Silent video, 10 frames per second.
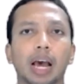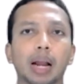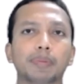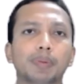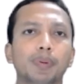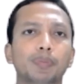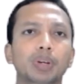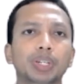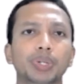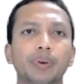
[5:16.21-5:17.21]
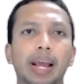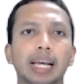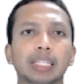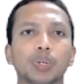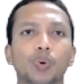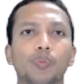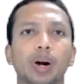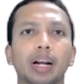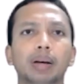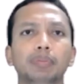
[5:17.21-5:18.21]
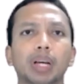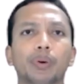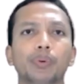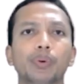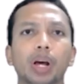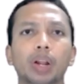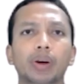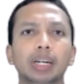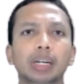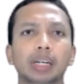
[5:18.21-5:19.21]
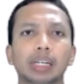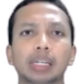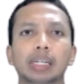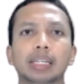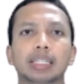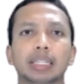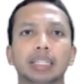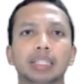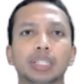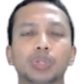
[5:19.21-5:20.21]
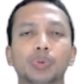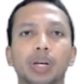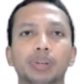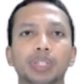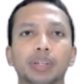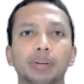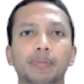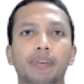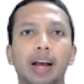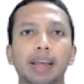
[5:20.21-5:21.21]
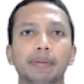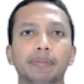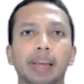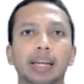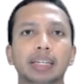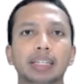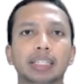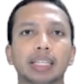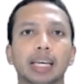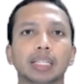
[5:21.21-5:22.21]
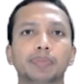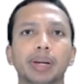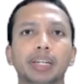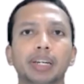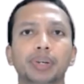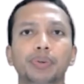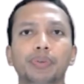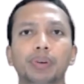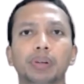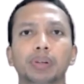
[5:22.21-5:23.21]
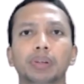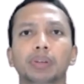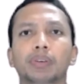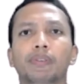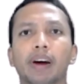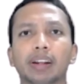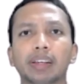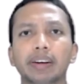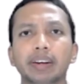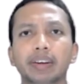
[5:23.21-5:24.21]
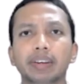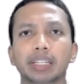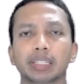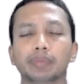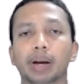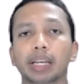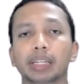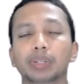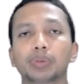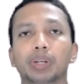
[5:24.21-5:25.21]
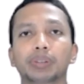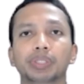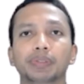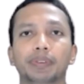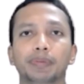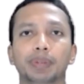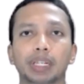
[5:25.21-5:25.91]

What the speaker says: urban population has overcome the rural one since 2005 and it is expected to further increase by 2050.